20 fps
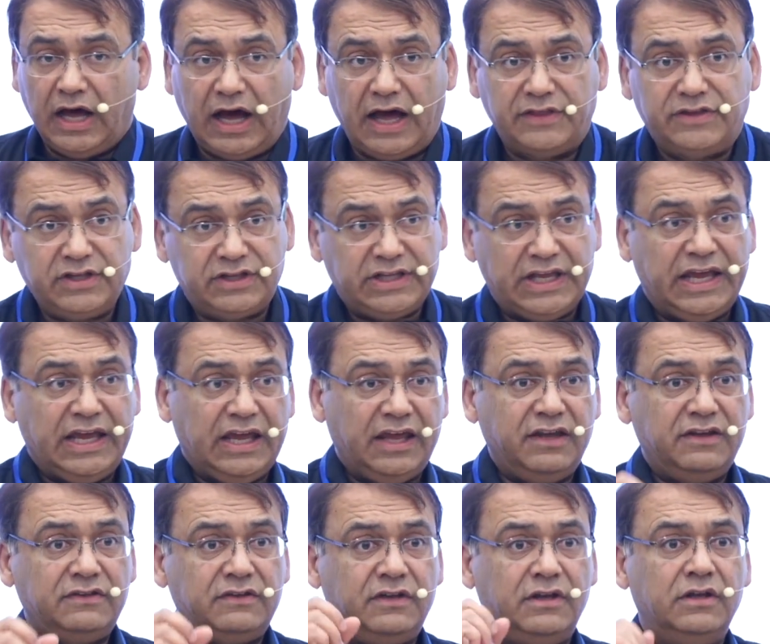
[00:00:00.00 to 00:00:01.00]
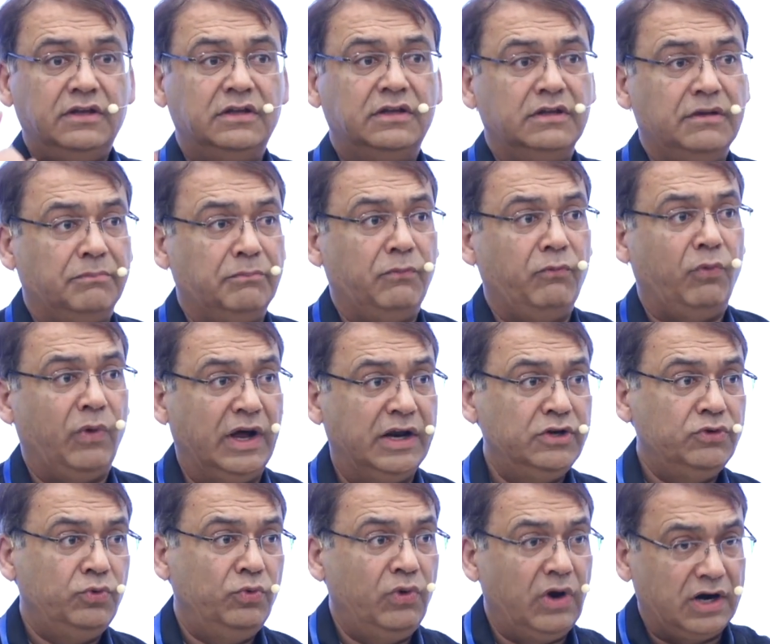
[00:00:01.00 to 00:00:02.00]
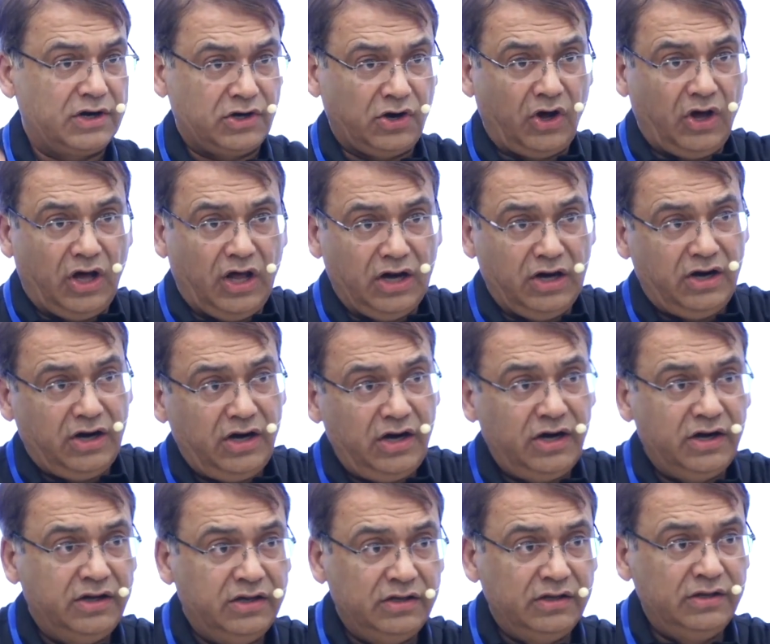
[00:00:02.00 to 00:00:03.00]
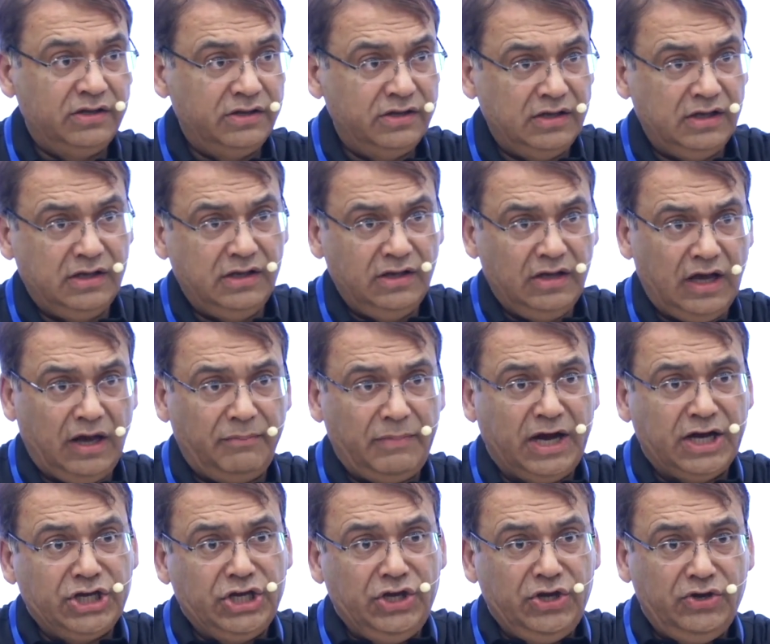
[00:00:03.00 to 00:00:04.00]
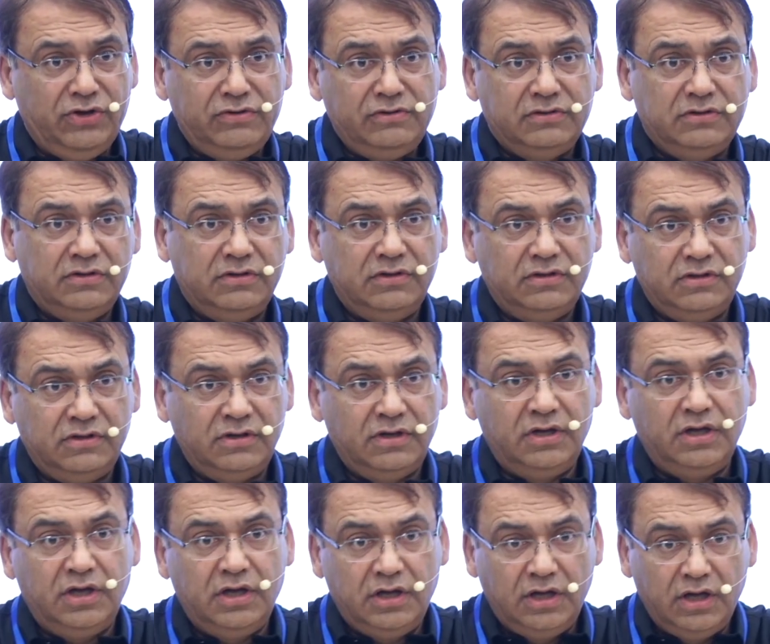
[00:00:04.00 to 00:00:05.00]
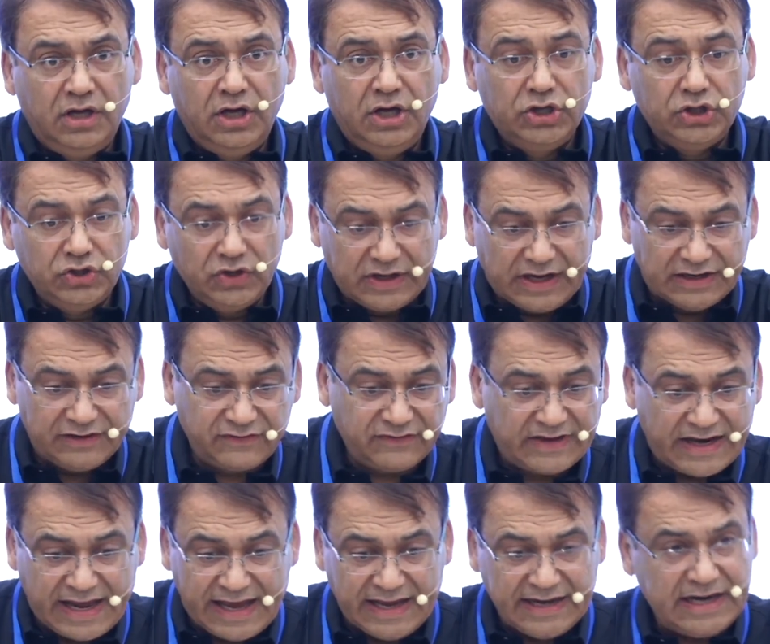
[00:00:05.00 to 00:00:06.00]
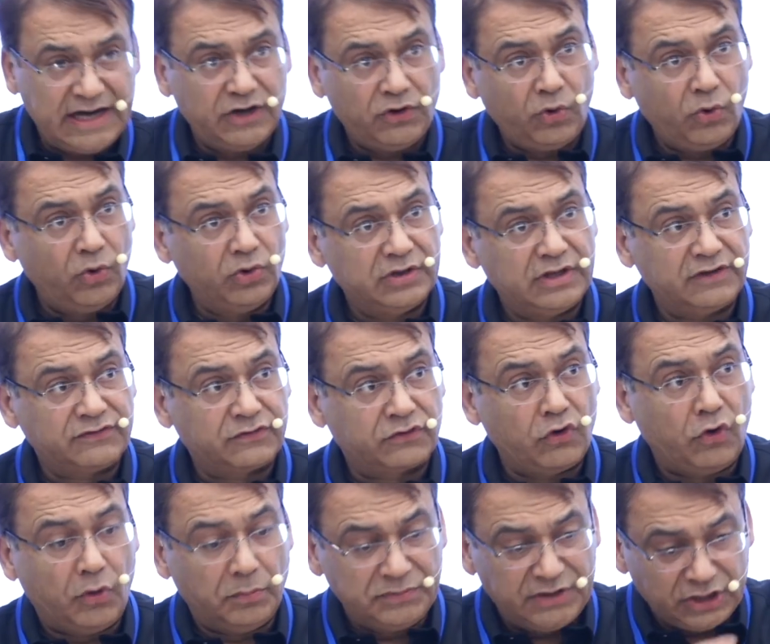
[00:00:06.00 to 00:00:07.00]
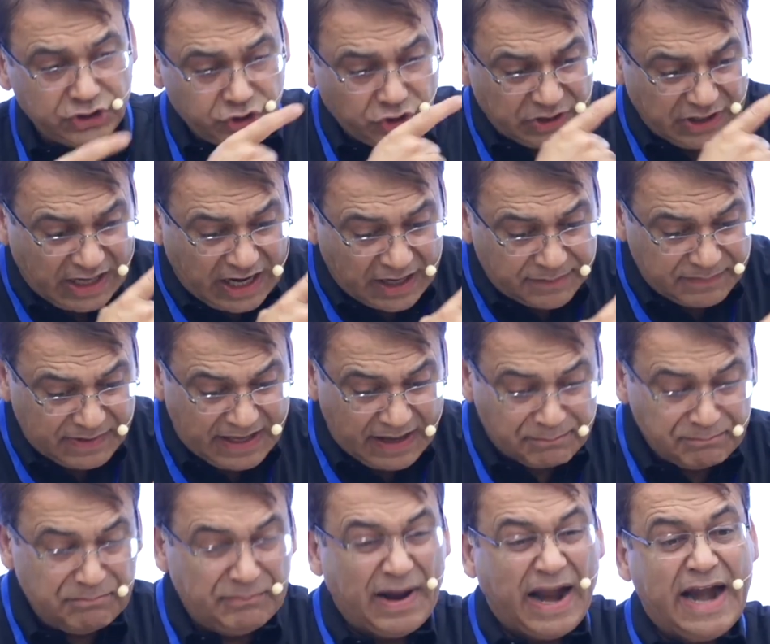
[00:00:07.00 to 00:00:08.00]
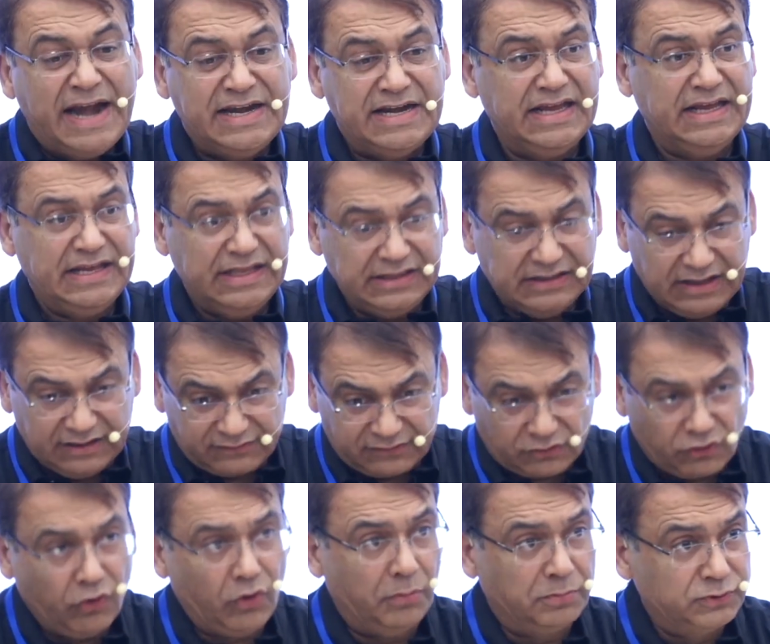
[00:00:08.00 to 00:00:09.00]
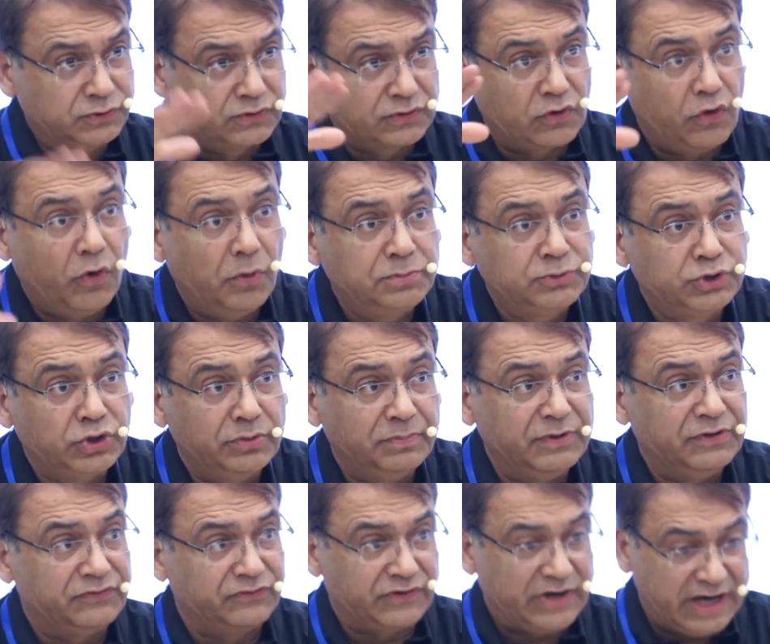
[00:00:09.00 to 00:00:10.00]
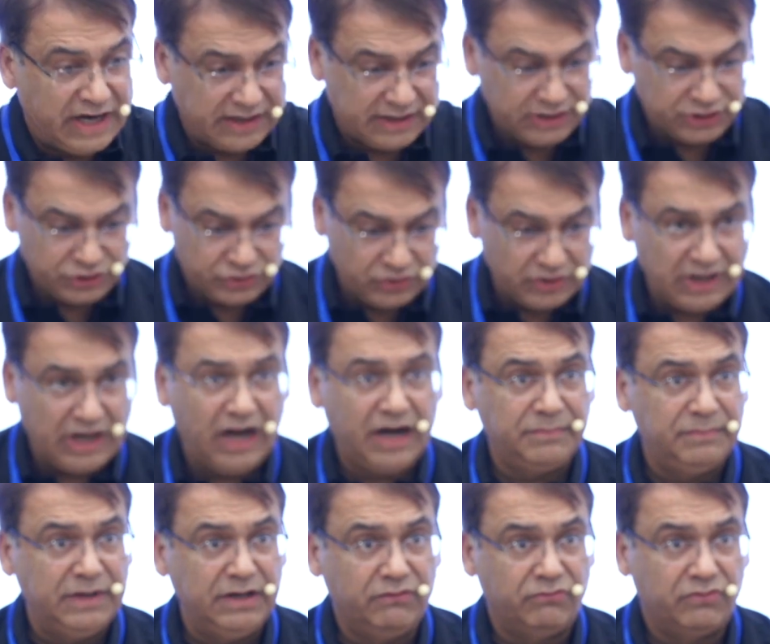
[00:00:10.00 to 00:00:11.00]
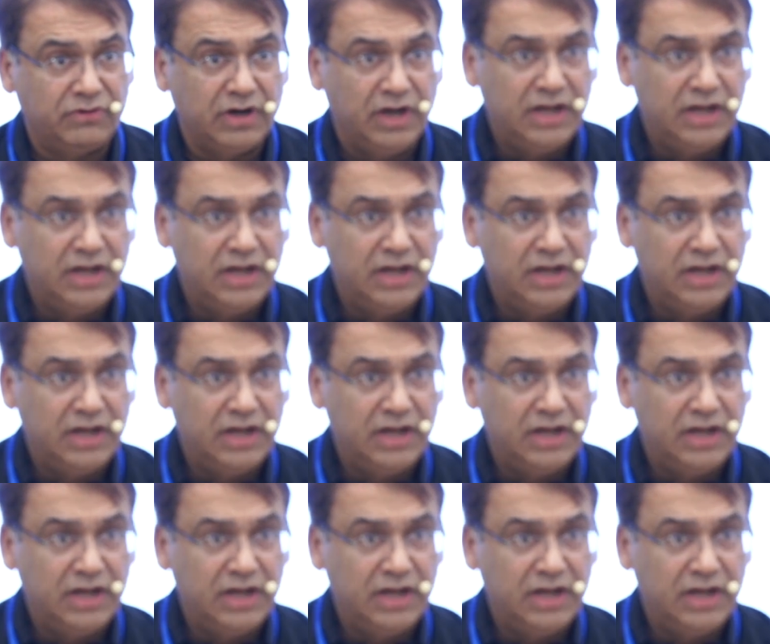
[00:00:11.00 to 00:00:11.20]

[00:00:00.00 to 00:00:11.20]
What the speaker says: Other thing is, the one who are taller among you, you can stand and hold the scope. There should not be a bend in the scope. Scope should be straight. It should not be